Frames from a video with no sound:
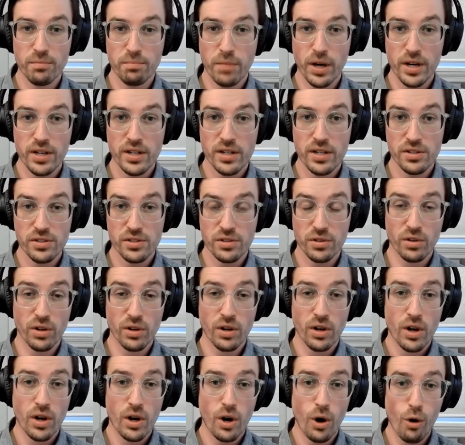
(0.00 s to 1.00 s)
abundance
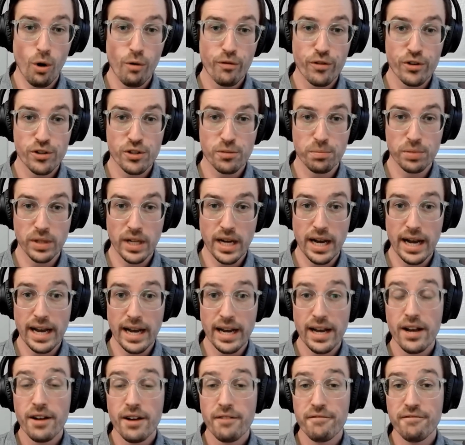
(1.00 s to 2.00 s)
or
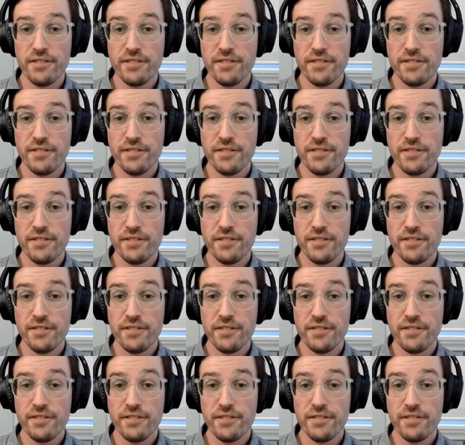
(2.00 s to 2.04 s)
oversupply